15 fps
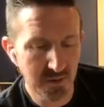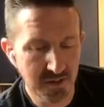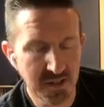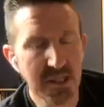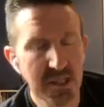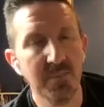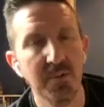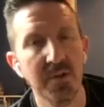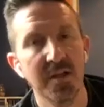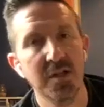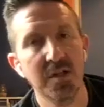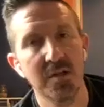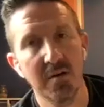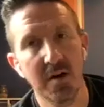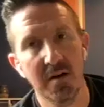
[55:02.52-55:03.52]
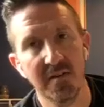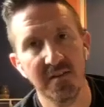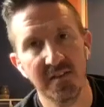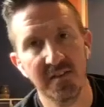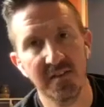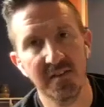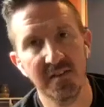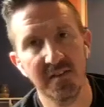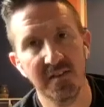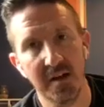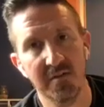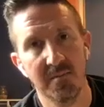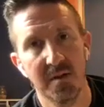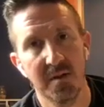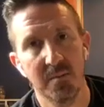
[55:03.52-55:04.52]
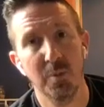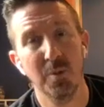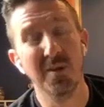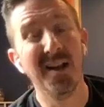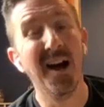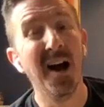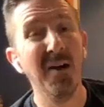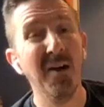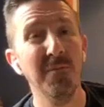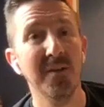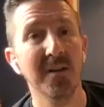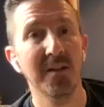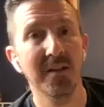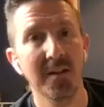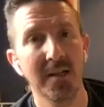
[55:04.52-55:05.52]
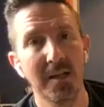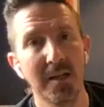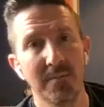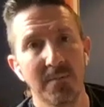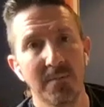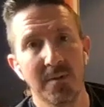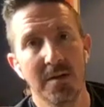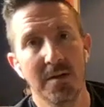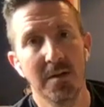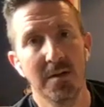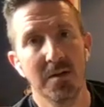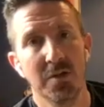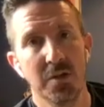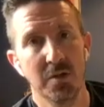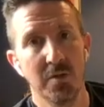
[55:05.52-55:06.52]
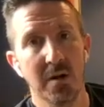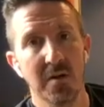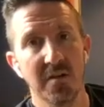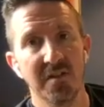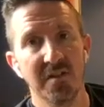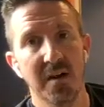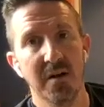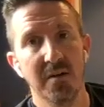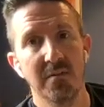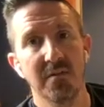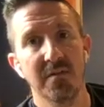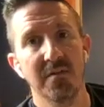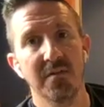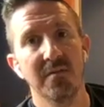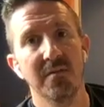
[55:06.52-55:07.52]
more deeply to ourselves, more confidently to ourselves.